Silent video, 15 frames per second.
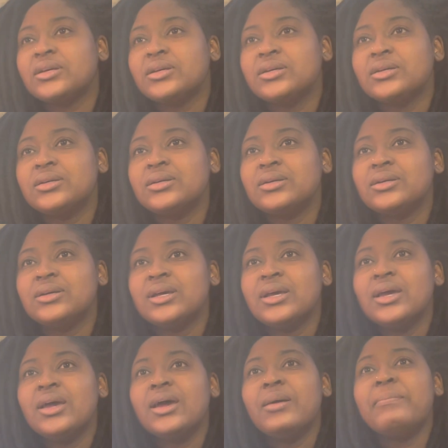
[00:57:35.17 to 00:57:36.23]
No.
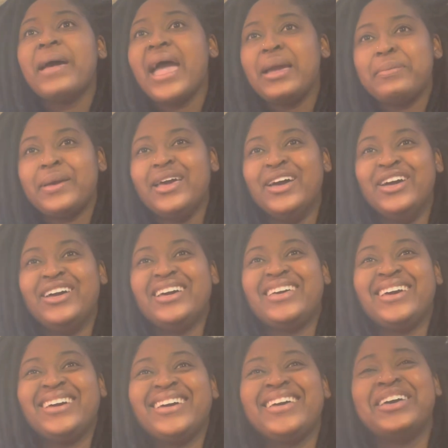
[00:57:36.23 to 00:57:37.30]

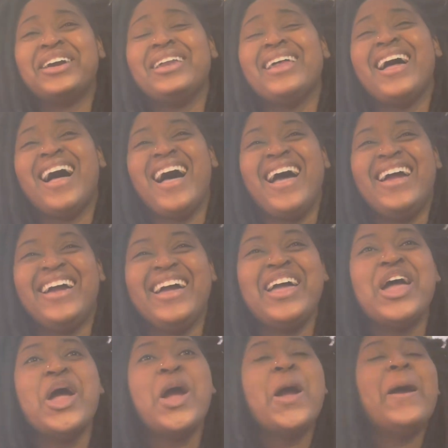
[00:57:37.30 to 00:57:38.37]
Can I?
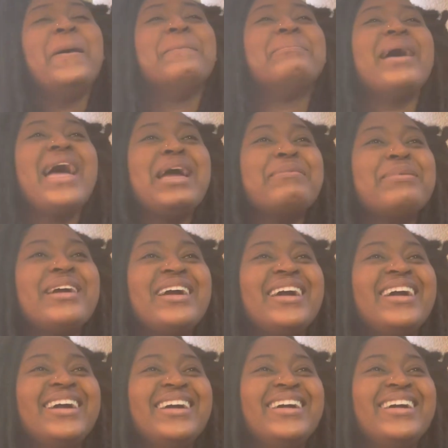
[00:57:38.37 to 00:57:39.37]
No. Baby.